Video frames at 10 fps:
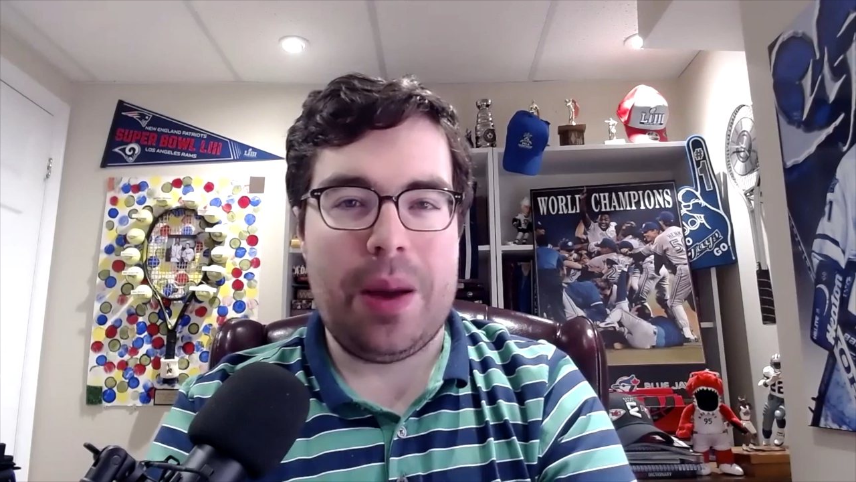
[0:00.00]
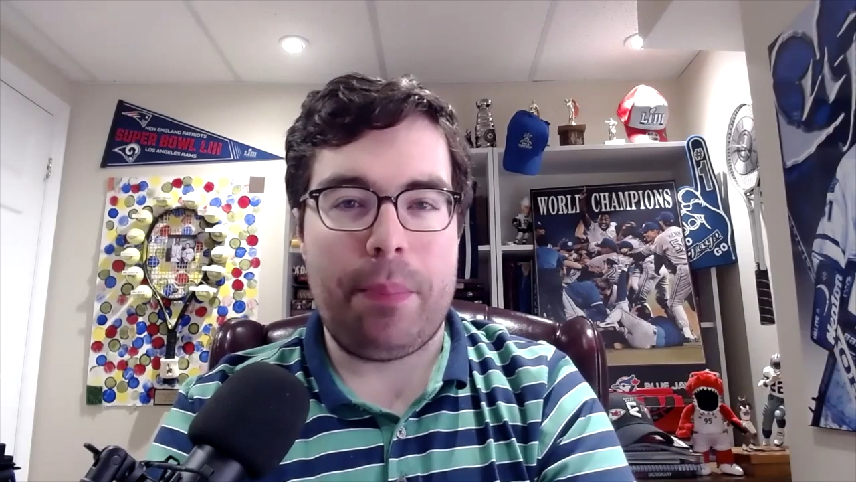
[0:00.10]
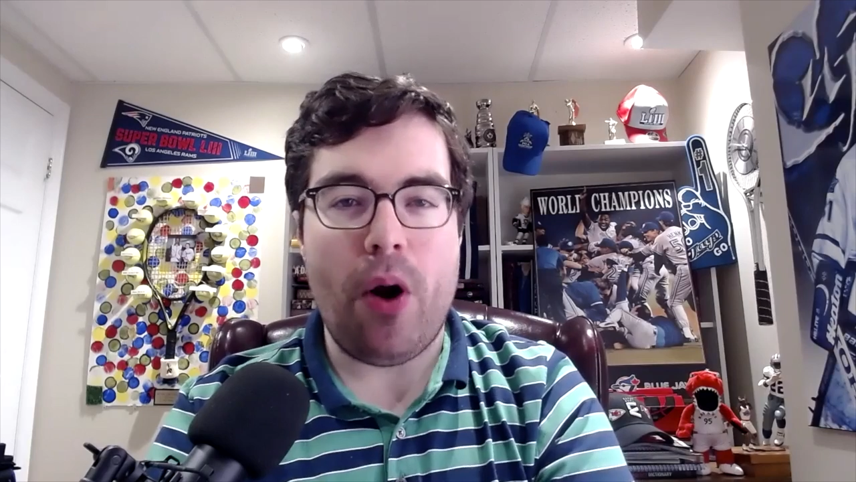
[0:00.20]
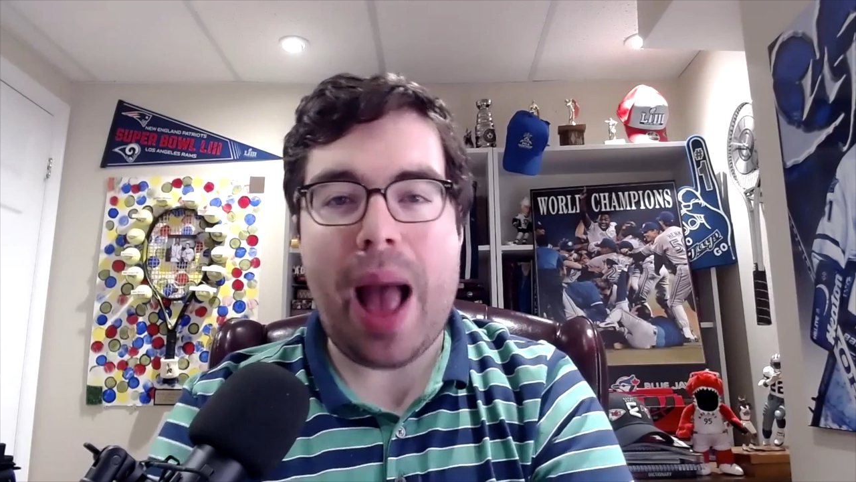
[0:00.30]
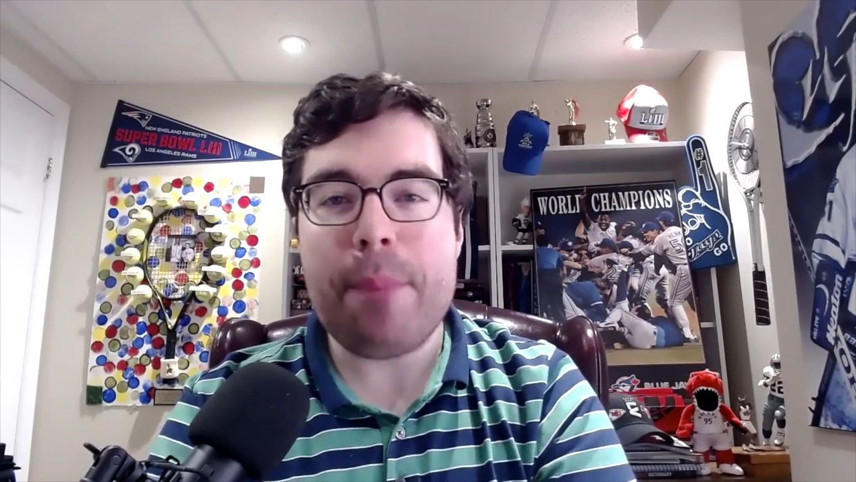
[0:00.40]

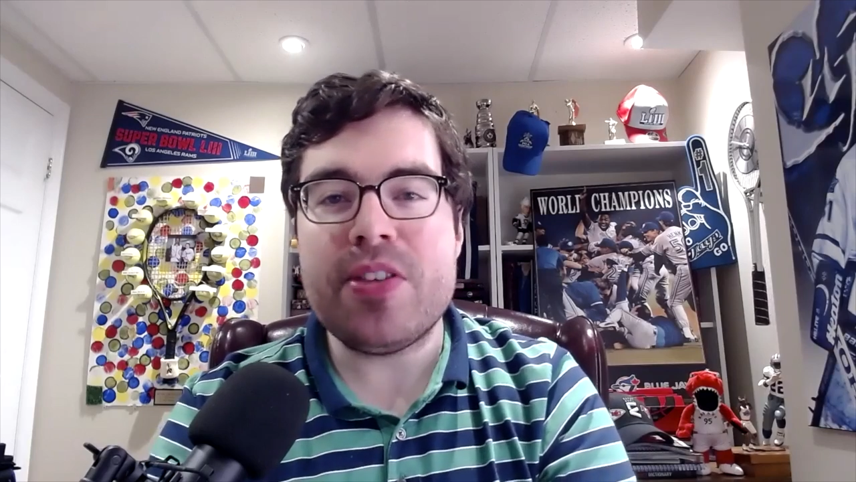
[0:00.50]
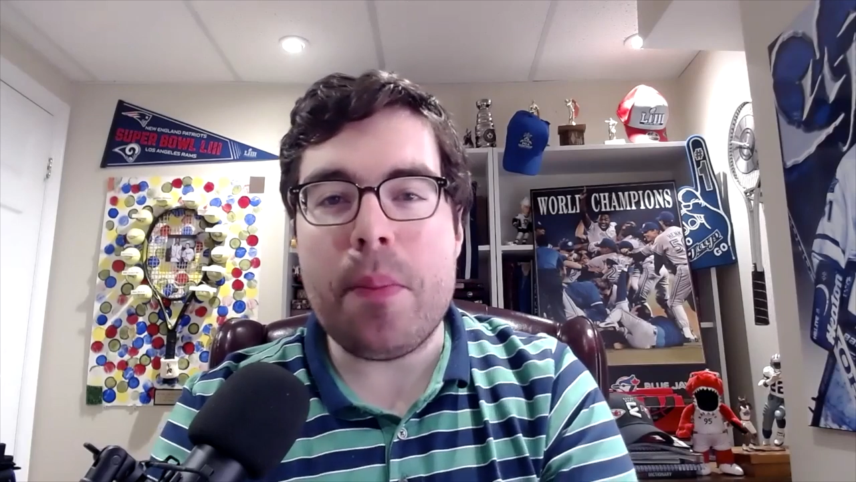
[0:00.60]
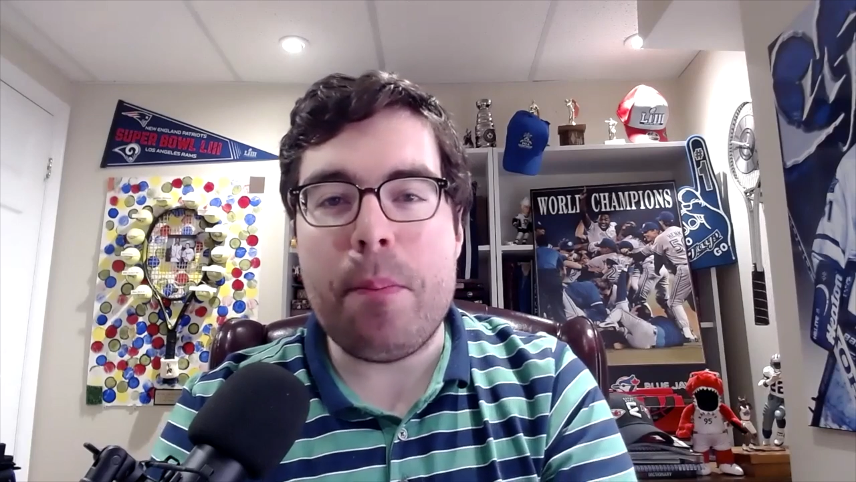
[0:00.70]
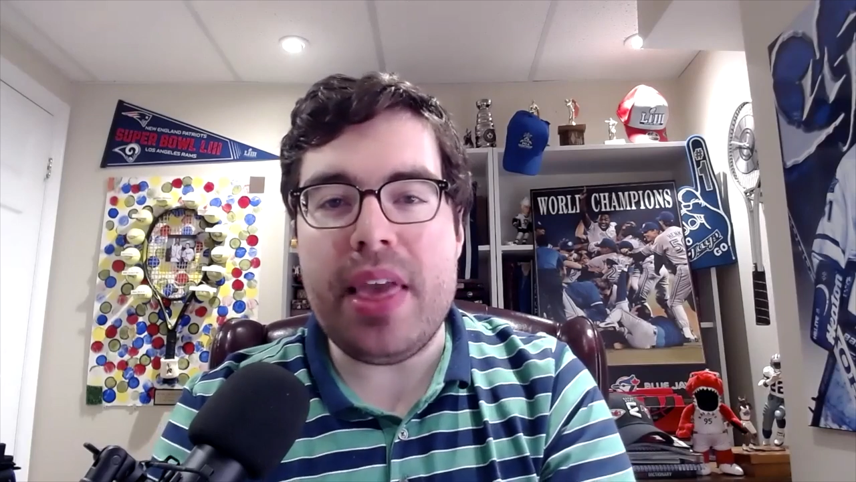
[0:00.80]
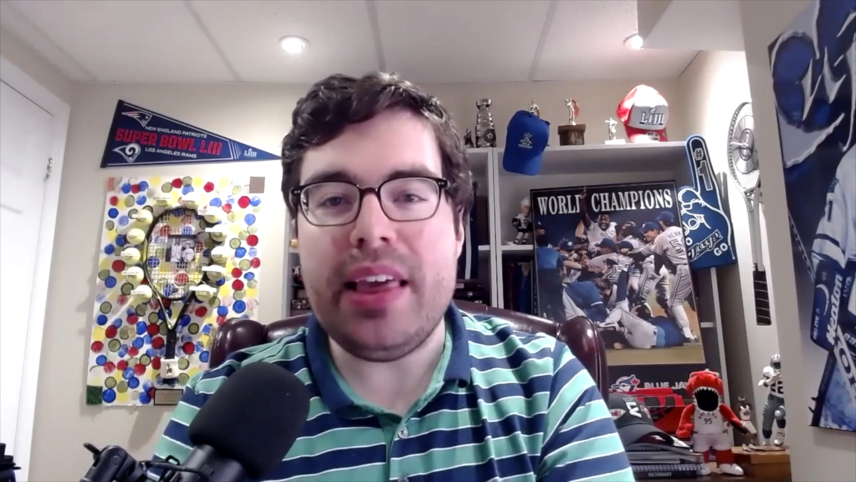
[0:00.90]
Perhaps the
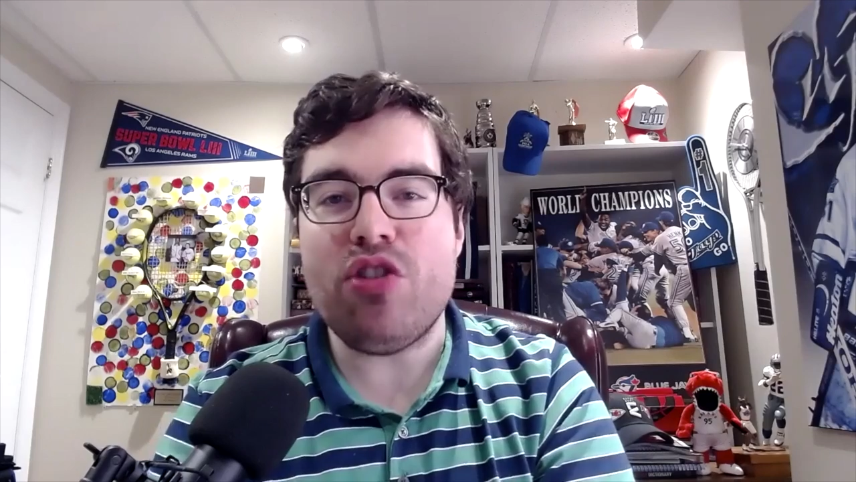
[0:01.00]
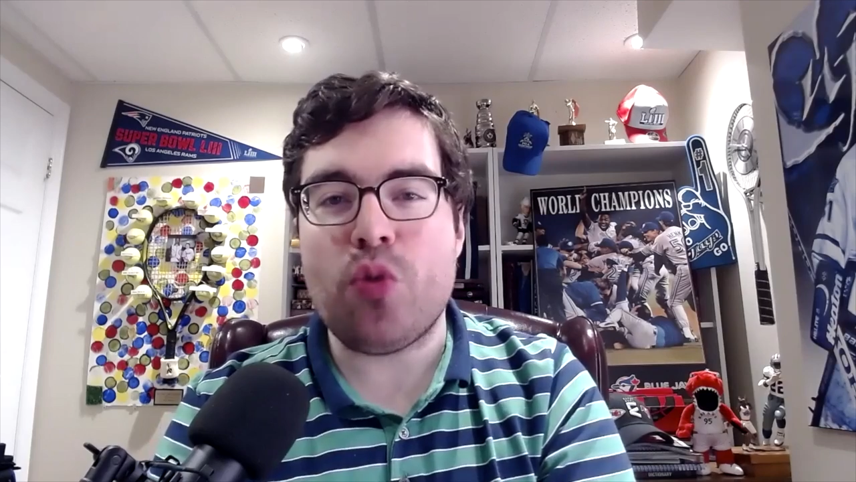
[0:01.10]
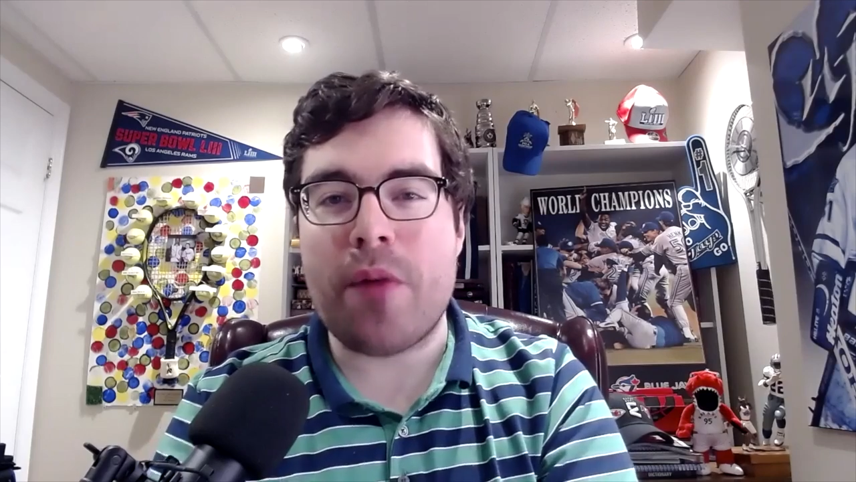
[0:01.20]
biggest